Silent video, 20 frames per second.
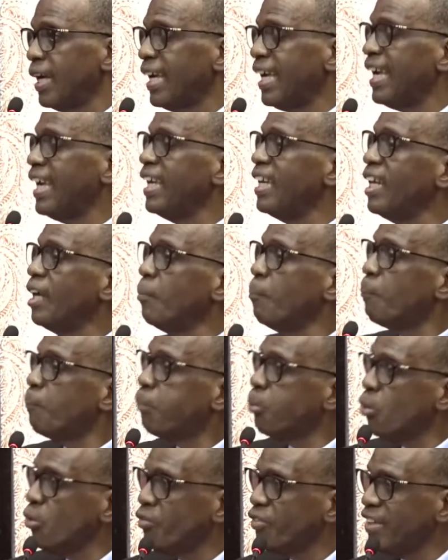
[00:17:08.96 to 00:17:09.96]
in
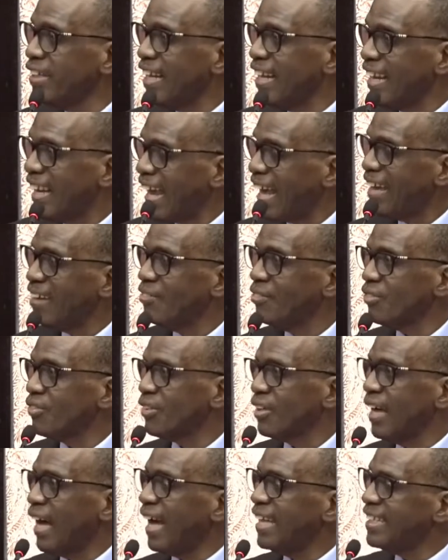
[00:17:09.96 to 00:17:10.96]
improving the lives
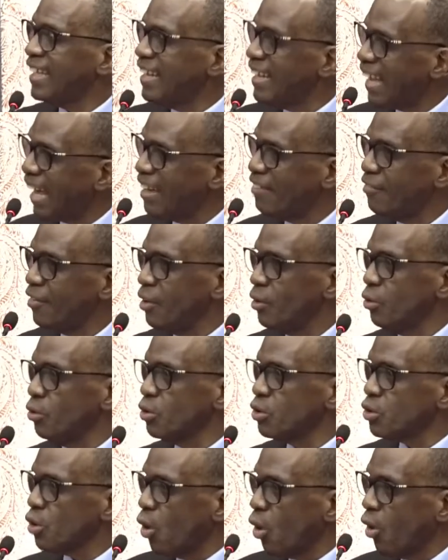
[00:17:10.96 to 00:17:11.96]
and the
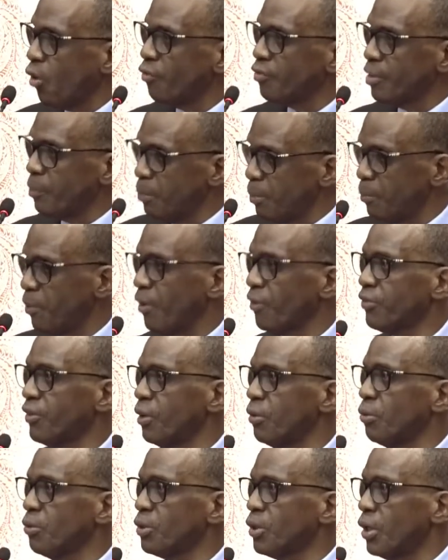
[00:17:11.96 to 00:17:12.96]
livelihoods of the people of
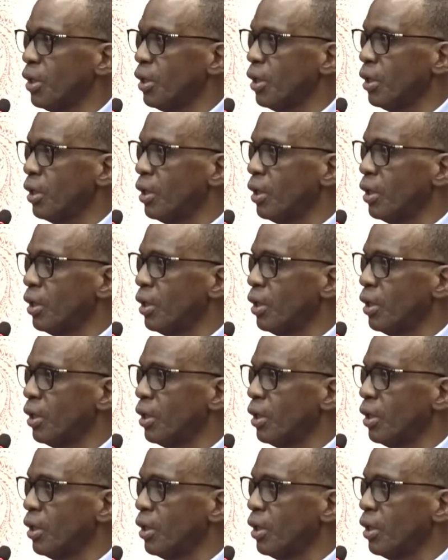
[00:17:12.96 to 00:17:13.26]
St. Lucia.